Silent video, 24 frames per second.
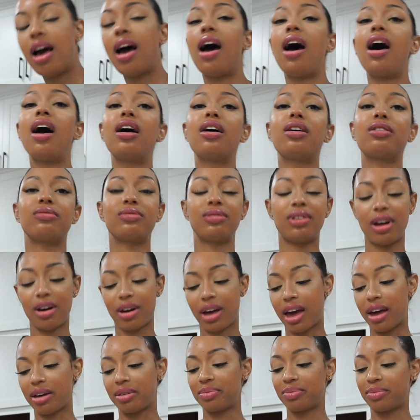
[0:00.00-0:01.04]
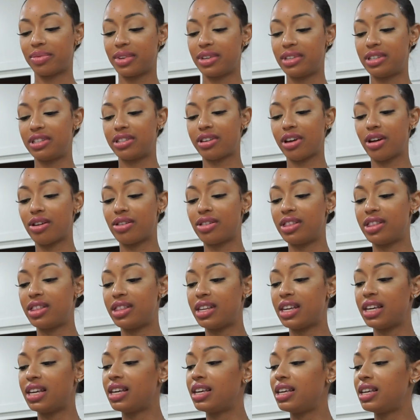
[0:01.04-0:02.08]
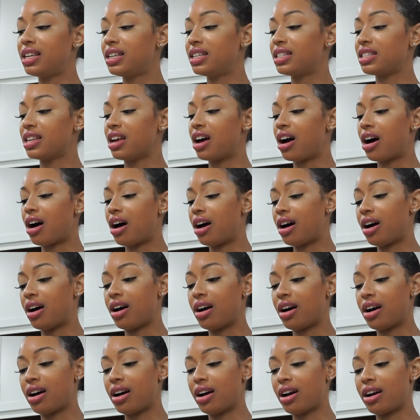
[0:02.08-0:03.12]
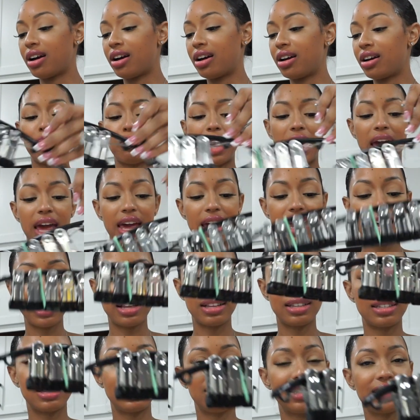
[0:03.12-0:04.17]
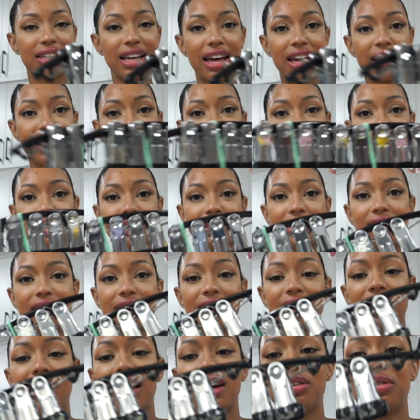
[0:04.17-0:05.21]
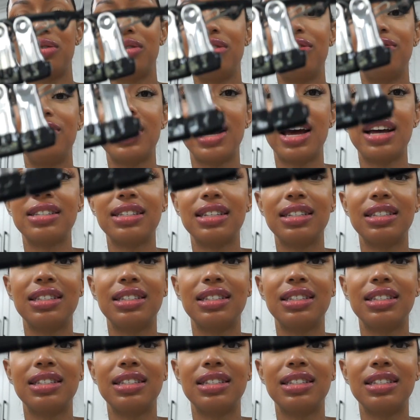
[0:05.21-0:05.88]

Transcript: Oh, okay. So these are pants sets. I don't know if you guys can